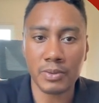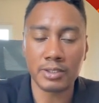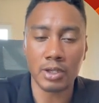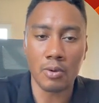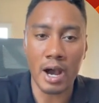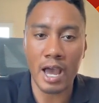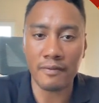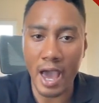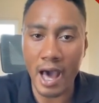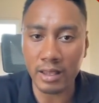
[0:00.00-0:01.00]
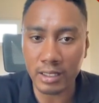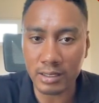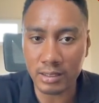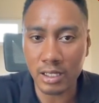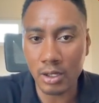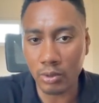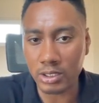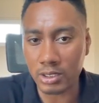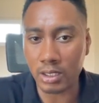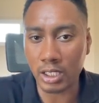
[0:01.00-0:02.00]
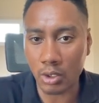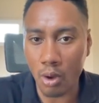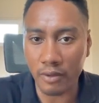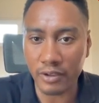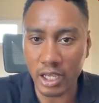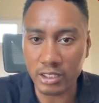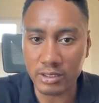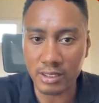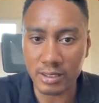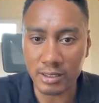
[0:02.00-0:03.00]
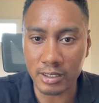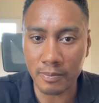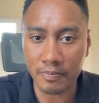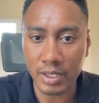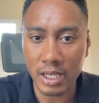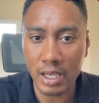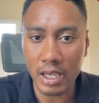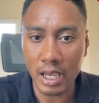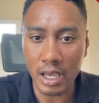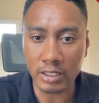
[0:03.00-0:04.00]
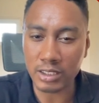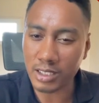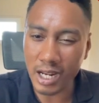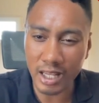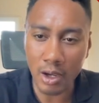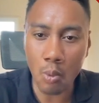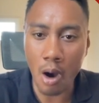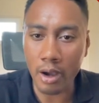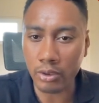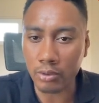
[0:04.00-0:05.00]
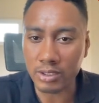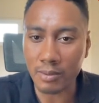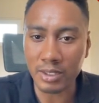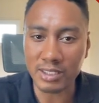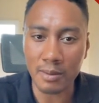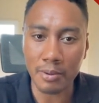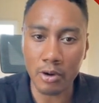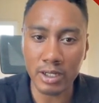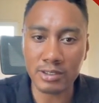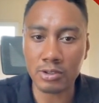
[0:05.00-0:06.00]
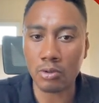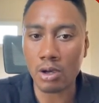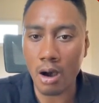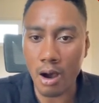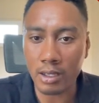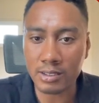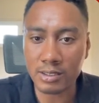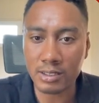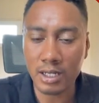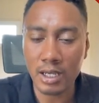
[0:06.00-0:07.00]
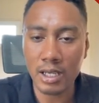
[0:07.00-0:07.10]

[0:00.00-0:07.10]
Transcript: So I have Alex, which is the lead qualification system, and just kind of walk through some of these components. So cost